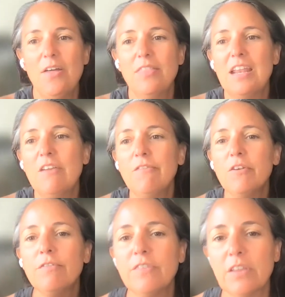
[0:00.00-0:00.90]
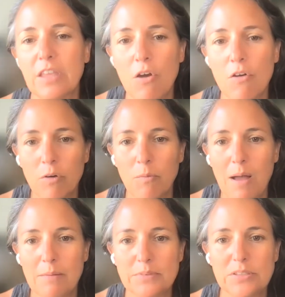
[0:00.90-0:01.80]
that if you're feeling
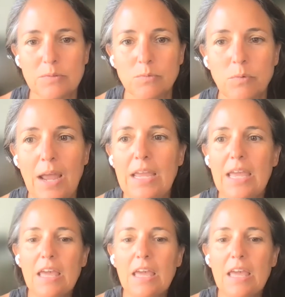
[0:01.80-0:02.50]
overwhelmed, right?